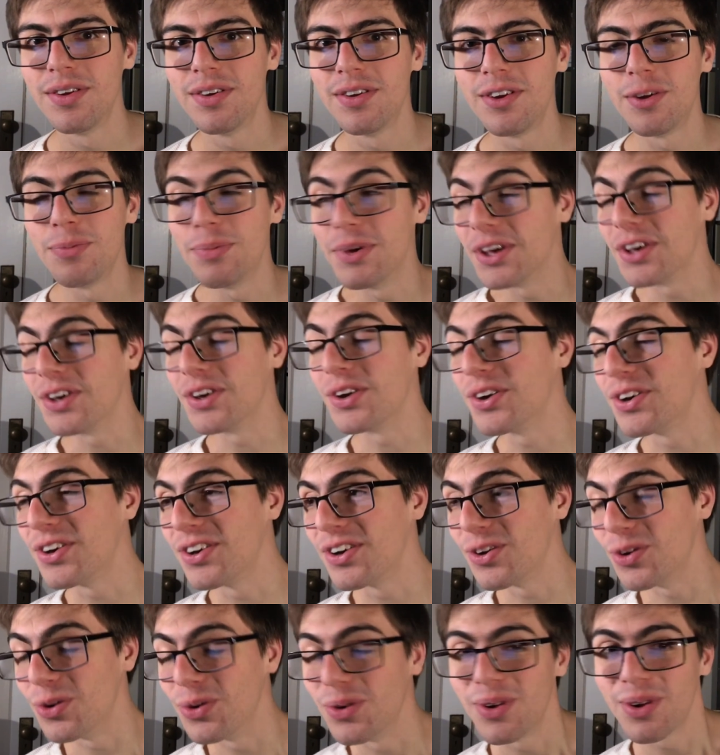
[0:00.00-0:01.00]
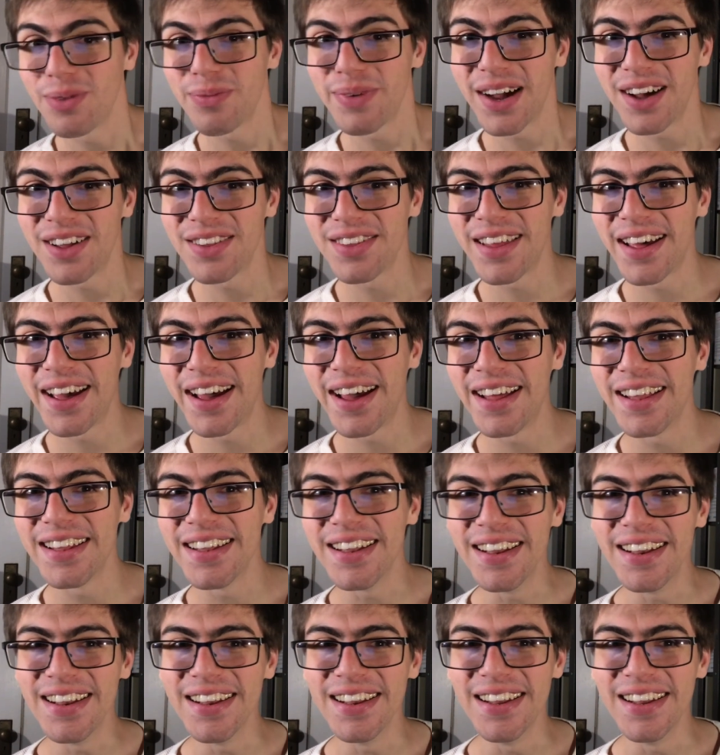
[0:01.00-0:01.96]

to be cool about that.